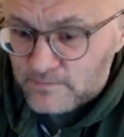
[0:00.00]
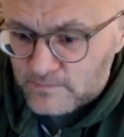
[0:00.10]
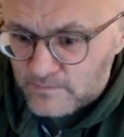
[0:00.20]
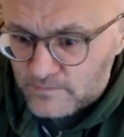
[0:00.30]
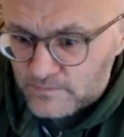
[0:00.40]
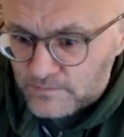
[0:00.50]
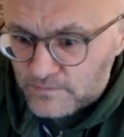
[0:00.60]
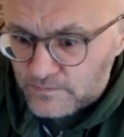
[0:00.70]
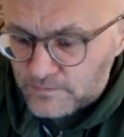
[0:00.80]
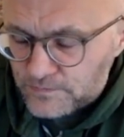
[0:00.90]

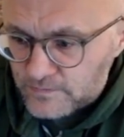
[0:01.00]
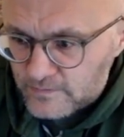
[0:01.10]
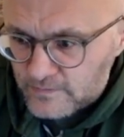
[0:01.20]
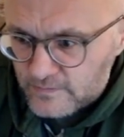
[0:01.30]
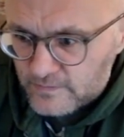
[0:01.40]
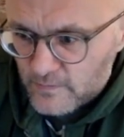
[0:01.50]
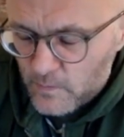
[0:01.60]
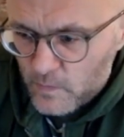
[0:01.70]
(no one is talking)